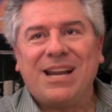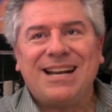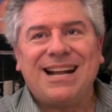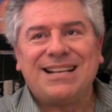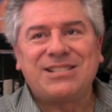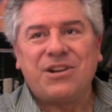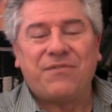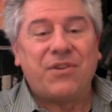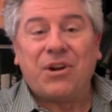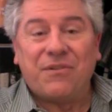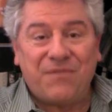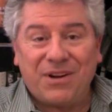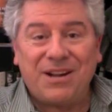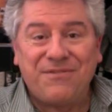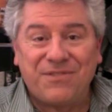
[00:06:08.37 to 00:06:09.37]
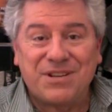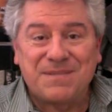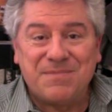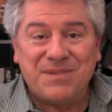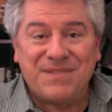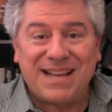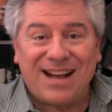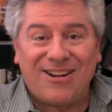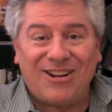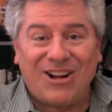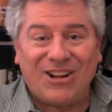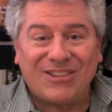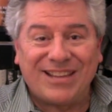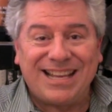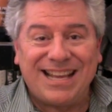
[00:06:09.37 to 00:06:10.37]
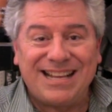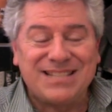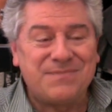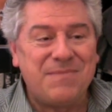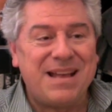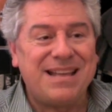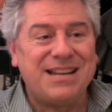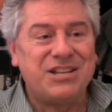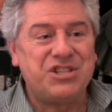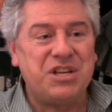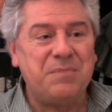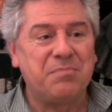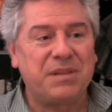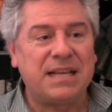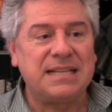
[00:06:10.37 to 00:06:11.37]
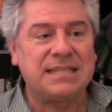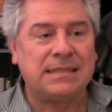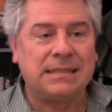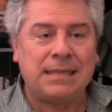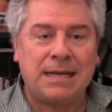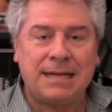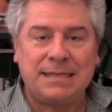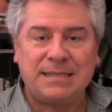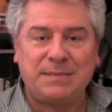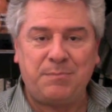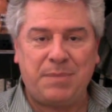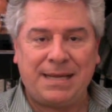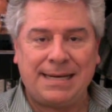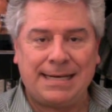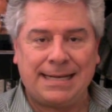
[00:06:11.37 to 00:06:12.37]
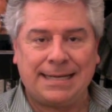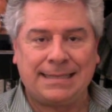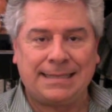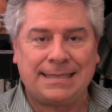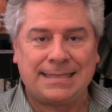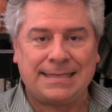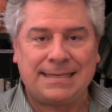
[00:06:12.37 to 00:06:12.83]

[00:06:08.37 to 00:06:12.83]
won an Oscar for her very first movie, All, All the King's Men, and she plays Luz Benedict, the